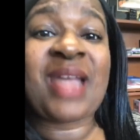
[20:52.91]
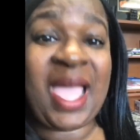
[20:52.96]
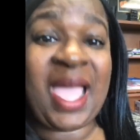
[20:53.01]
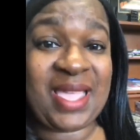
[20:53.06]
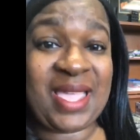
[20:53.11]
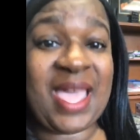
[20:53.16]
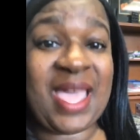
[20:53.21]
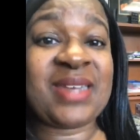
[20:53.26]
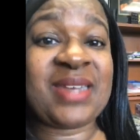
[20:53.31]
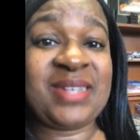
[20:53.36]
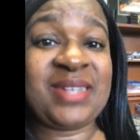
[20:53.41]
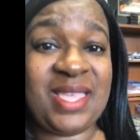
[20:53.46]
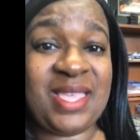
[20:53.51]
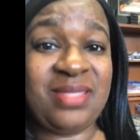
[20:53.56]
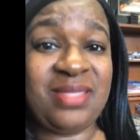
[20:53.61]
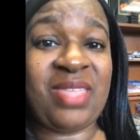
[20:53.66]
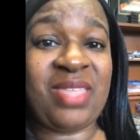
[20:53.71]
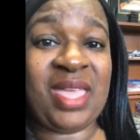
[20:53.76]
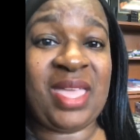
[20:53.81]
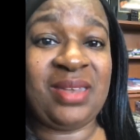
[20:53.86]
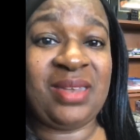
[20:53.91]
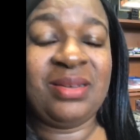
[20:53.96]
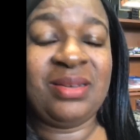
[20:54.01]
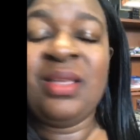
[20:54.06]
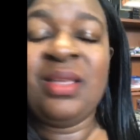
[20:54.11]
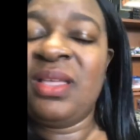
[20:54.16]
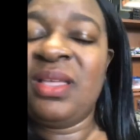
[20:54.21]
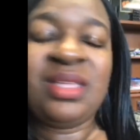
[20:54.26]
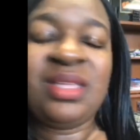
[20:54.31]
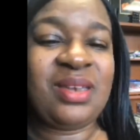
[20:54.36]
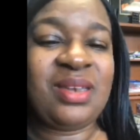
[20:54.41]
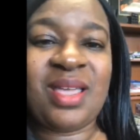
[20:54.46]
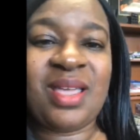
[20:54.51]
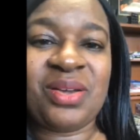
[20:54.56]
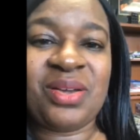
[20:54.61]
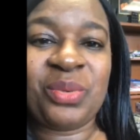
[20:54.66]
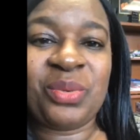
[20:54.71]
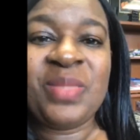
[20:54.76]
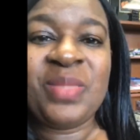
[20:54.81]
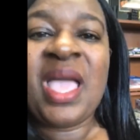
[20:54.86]
I gotta date that.
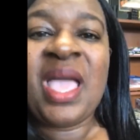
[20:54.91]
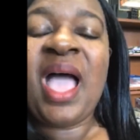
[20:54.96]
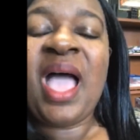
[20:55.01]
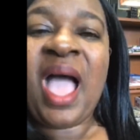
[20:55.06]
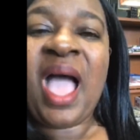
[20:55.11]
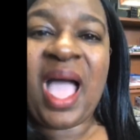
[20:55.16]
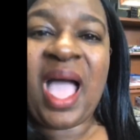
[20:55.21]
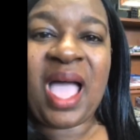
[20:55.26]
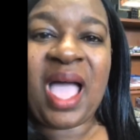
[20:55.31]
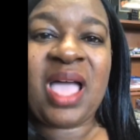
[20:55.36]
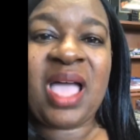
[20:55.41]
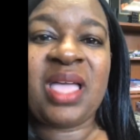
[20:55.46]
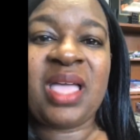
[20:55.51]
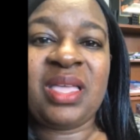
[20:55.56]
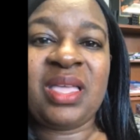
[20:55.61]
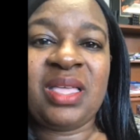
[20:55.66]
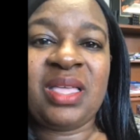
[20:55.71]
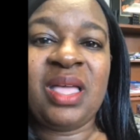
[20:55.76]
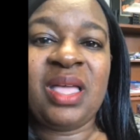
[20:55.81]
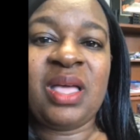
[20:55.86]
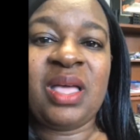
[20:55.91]
No, I